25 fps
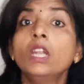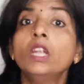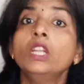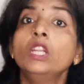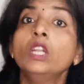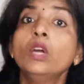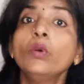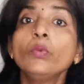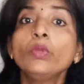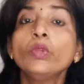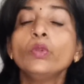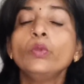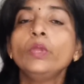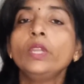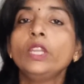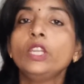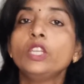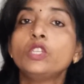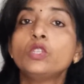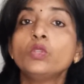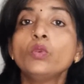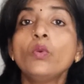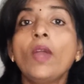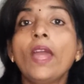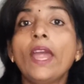Now you
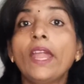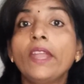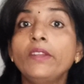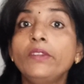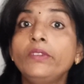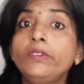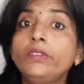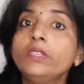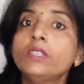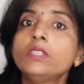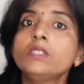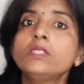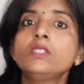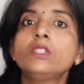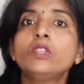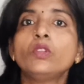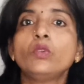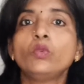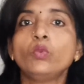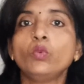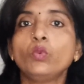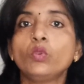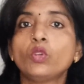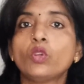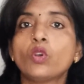need to address the
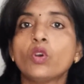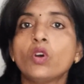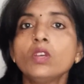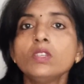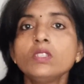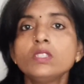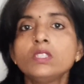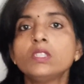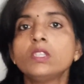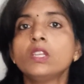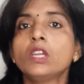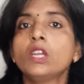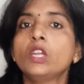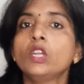root cause